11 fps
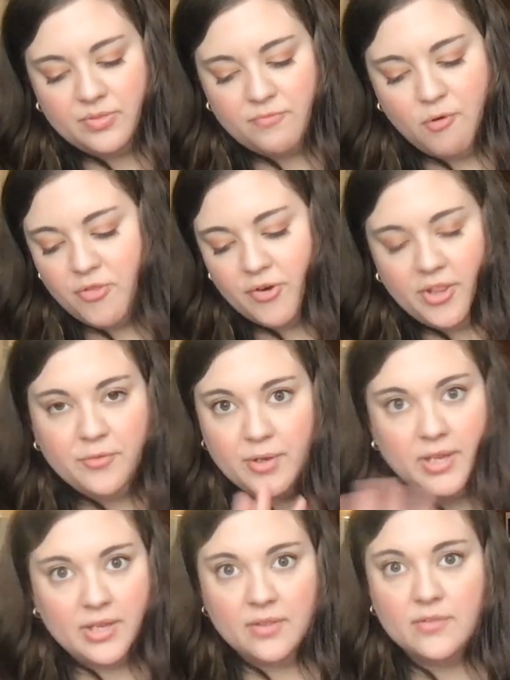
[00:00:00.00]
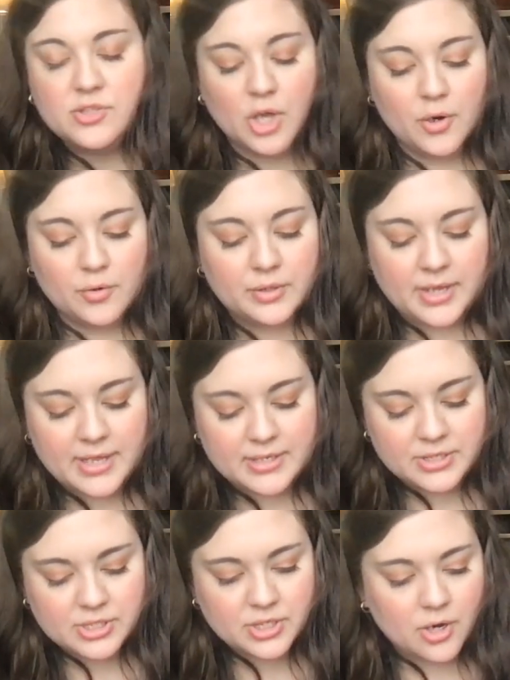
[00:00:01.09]
433 zone. And
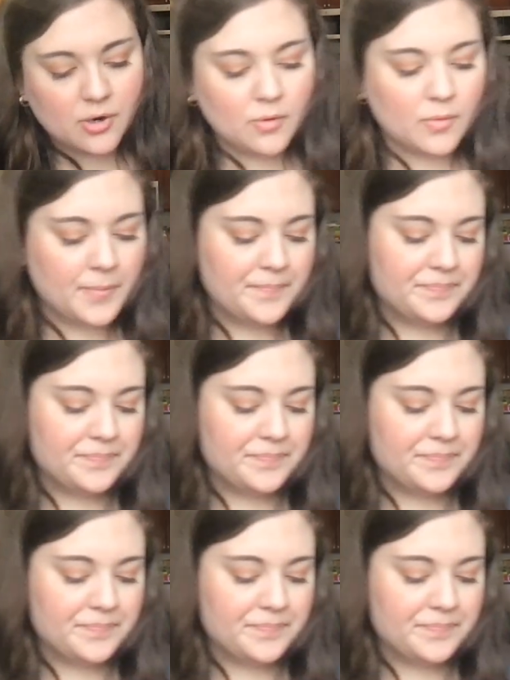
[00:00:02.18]
so